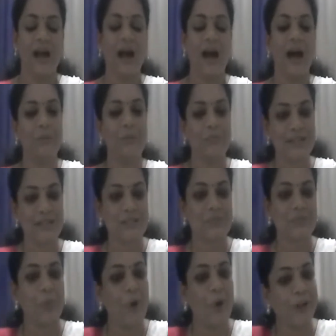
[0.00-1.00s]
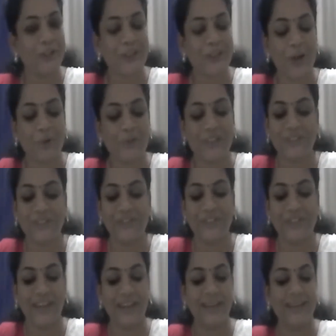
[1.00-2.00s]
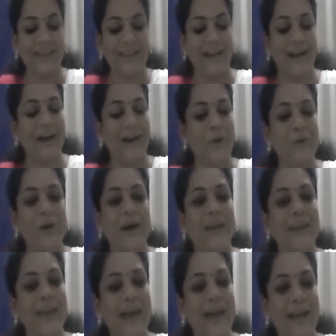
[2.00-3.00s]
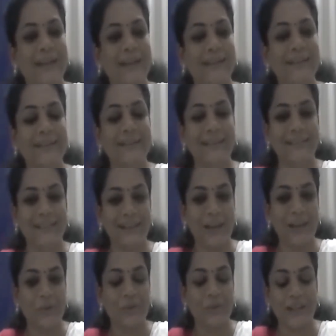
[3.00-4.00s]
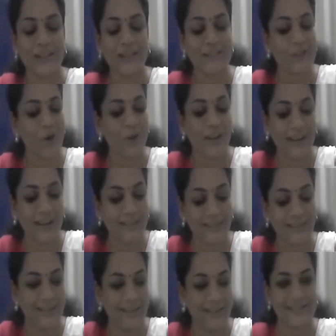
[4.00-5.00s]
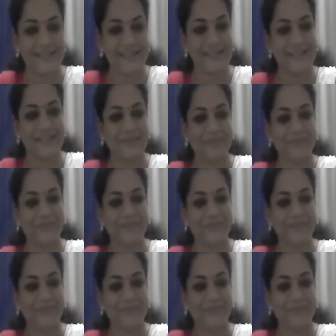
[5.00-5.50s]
I must point out the way how I handle the nowadays online classes.